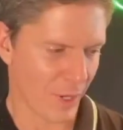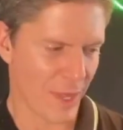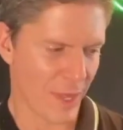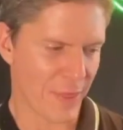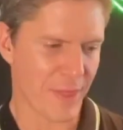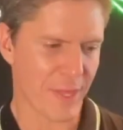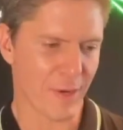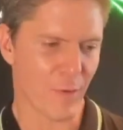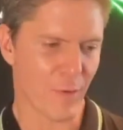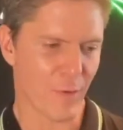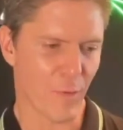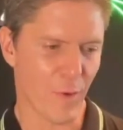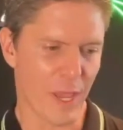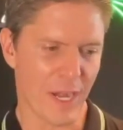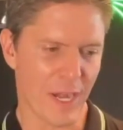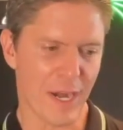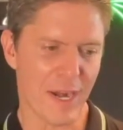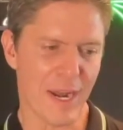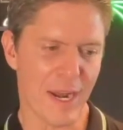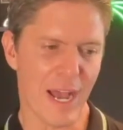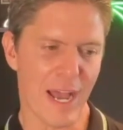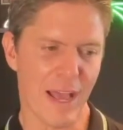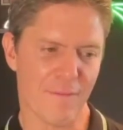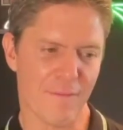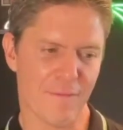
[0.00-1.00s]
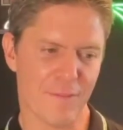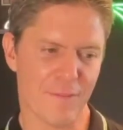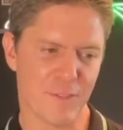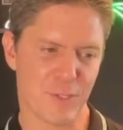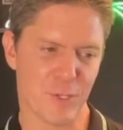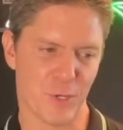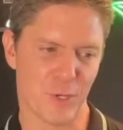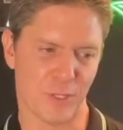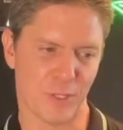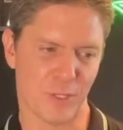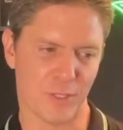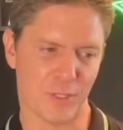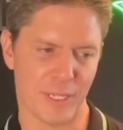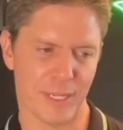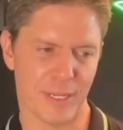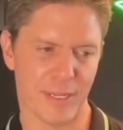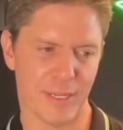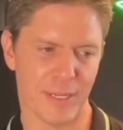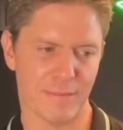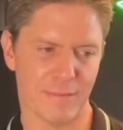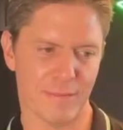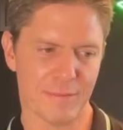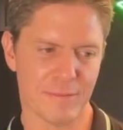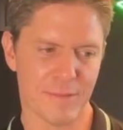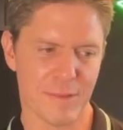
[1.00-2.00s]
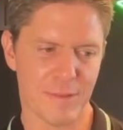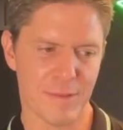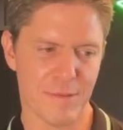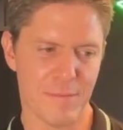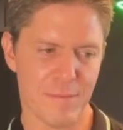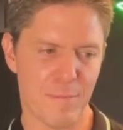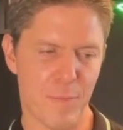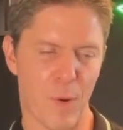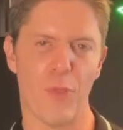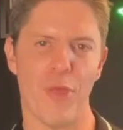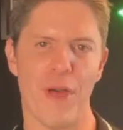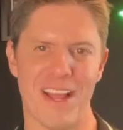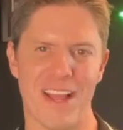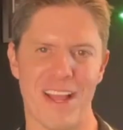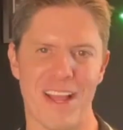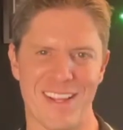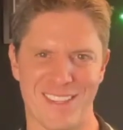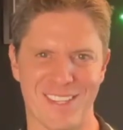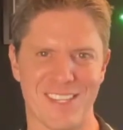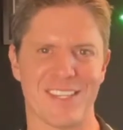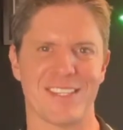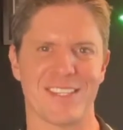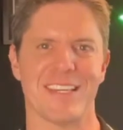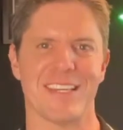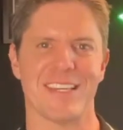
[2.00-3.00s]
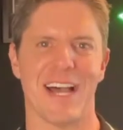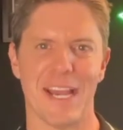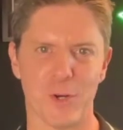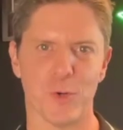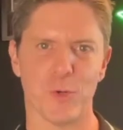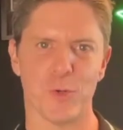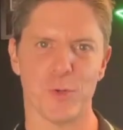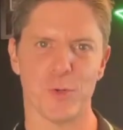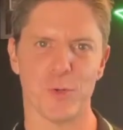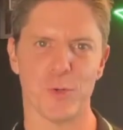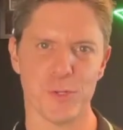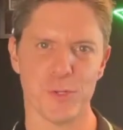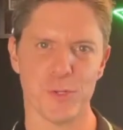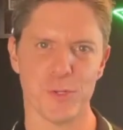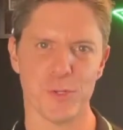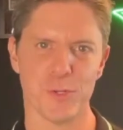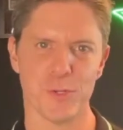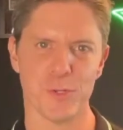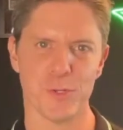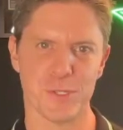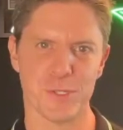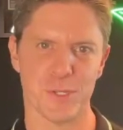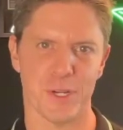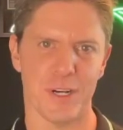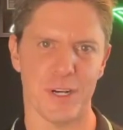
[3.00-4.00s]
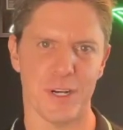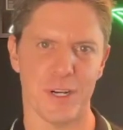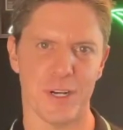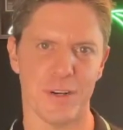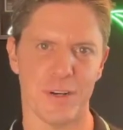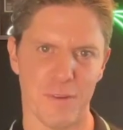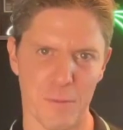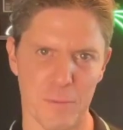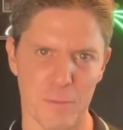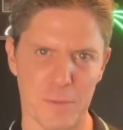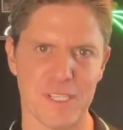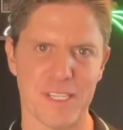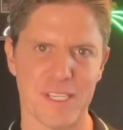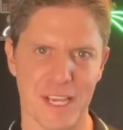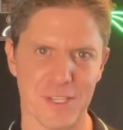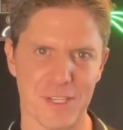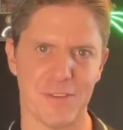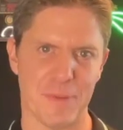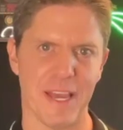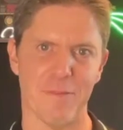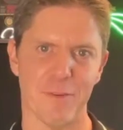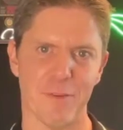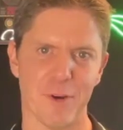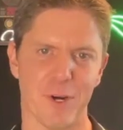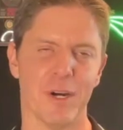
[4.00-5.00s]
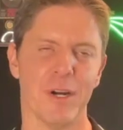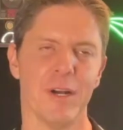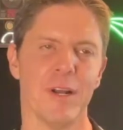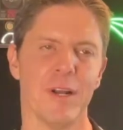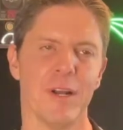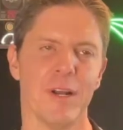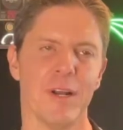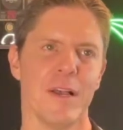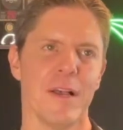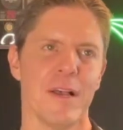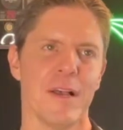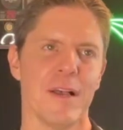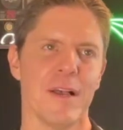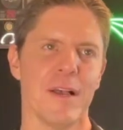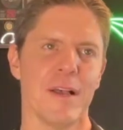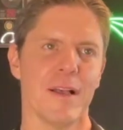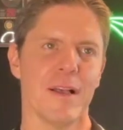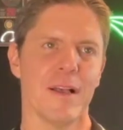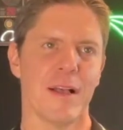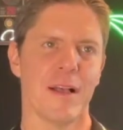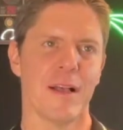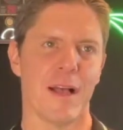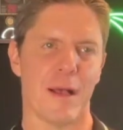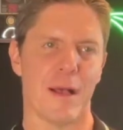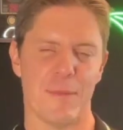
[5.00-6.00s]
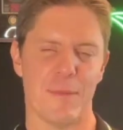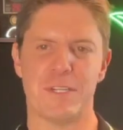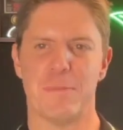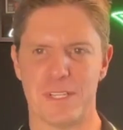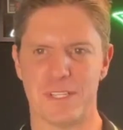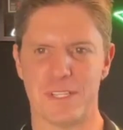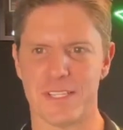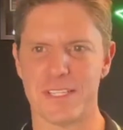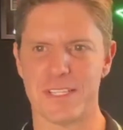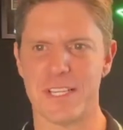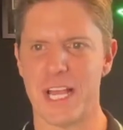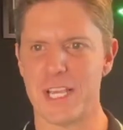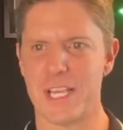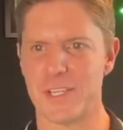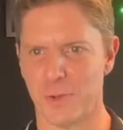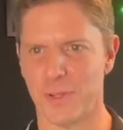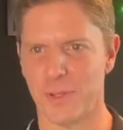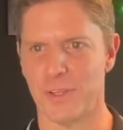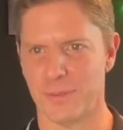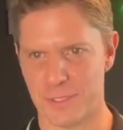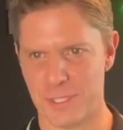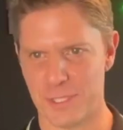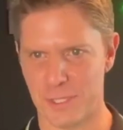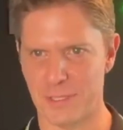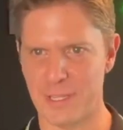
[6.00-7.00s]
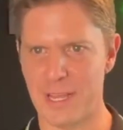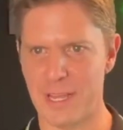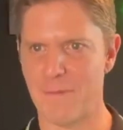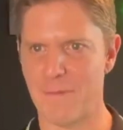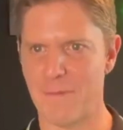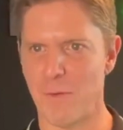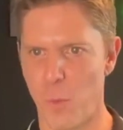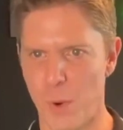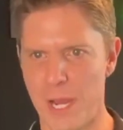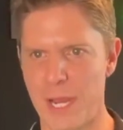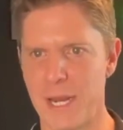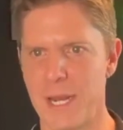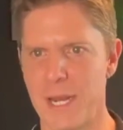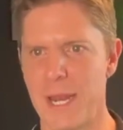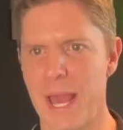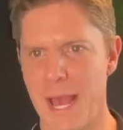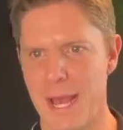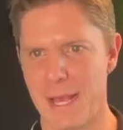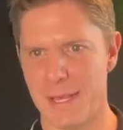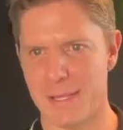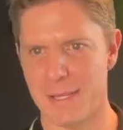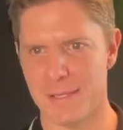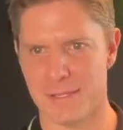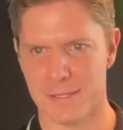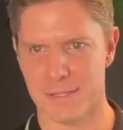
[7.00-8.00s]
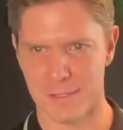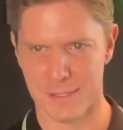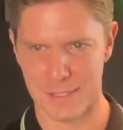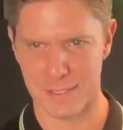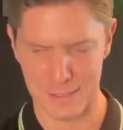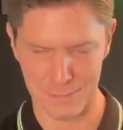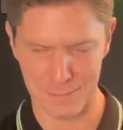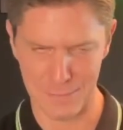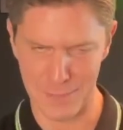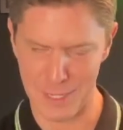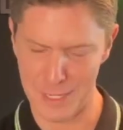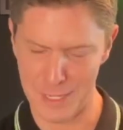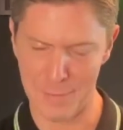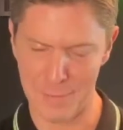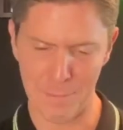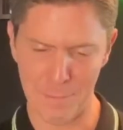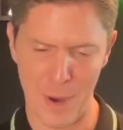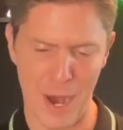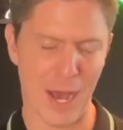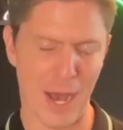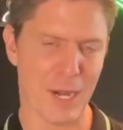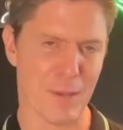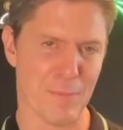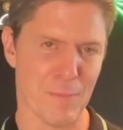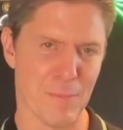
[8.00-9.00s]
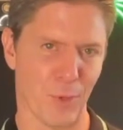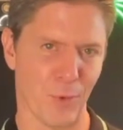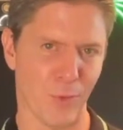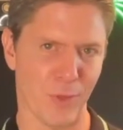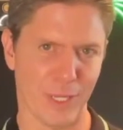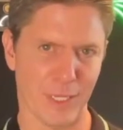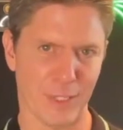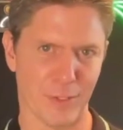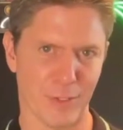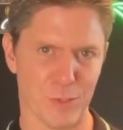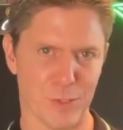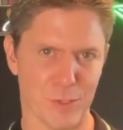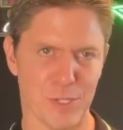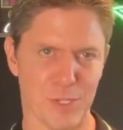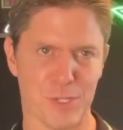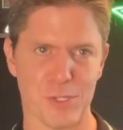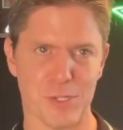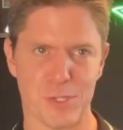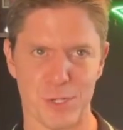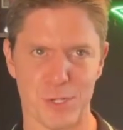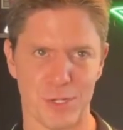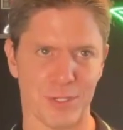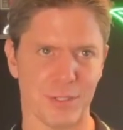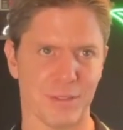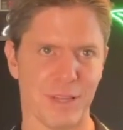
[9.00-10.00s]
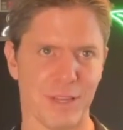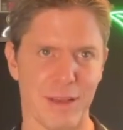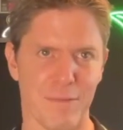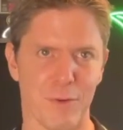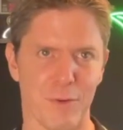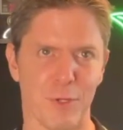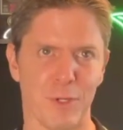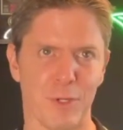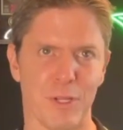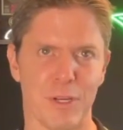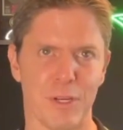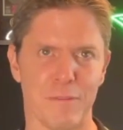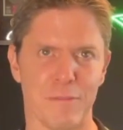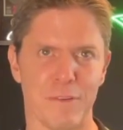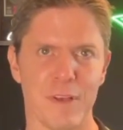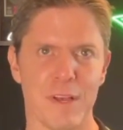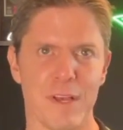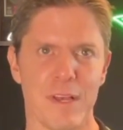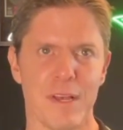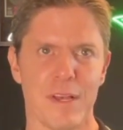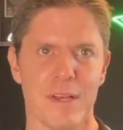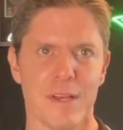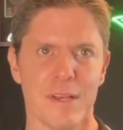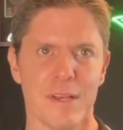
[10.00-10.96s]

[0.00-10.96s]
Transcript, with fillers: well i think wade and i have certainly both had cycles of obsessive behavior i mean to be successful to the level wade has in, in bodybuilding there's a certain level of